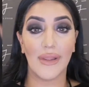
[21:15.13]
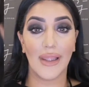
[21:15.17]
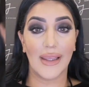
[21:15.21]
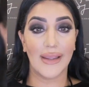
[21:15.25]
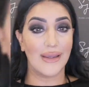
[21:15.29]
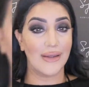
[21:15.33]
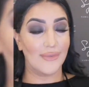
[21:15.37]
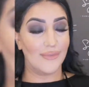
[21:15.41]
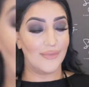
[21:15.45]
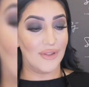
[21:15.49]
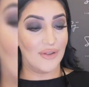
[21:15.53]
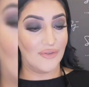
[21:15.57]

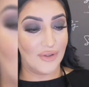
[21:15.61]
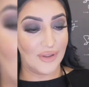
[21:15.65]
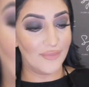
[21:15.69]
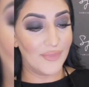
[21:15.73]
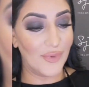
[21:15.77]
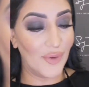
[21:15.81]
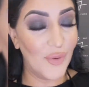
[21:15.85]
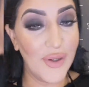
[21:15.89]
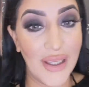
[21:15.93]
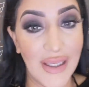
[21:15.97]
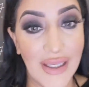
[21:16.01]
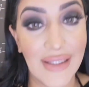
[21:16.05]
like it, love
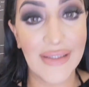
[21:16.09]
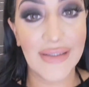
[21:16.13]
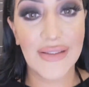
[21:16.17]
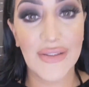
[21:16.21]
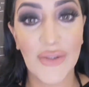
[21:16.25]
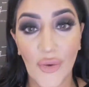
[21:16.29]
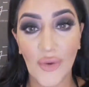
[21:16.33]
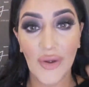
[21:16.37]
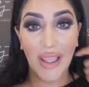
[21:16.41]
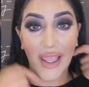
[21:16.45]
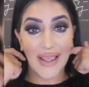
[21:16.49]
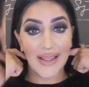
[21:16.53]
it. Okay,
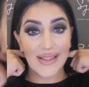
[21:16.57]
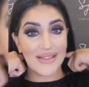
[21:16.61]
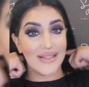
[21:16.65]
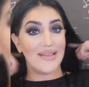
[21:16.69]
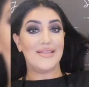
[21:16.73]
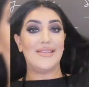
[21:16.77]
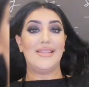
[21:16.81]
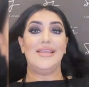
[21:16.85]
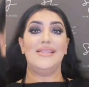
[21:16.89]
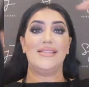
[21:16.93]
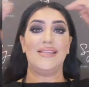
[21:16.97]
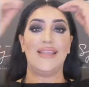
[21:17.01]
so
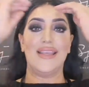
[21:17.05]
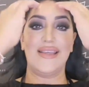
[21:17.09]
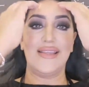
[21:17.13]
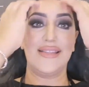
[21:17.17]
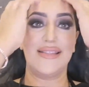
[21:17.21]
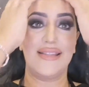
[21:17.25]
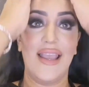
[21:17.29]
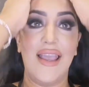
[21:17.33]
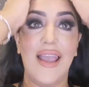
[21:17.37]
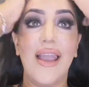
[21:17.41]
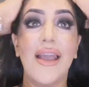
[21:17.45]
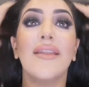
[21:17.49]
guys, this
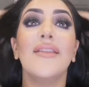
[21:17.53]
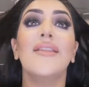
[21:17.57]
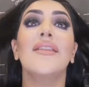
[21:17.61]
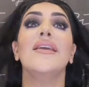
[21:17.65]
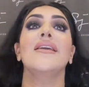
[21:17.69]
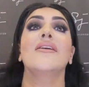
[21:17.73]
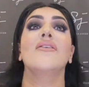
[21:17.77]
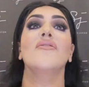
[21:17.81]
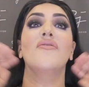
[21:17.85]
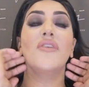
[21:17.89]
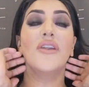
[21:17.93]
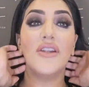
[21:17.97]
is
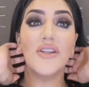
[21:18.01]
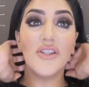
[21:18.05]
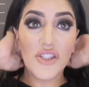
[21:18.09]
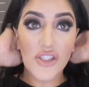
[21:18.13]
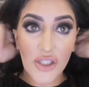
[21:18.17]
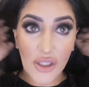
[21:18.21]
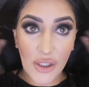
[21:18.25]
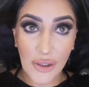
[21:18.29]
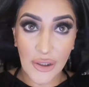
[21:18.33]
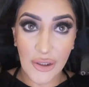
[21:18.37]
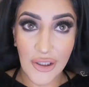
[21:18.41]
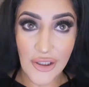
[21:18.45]
the
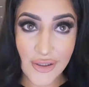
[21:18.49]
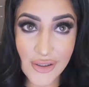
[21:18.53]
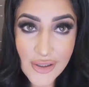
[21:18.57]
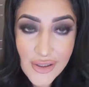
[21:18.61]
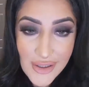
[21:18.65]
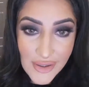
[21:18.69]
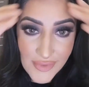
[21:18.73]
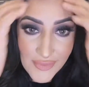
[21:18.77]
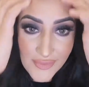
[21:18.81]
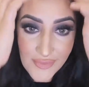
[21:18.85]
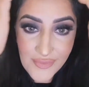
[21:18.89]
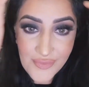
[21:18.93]
finished
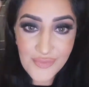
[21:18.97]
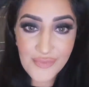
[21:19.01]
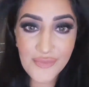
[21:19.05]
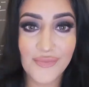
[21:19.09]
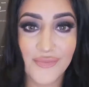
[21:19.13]
look.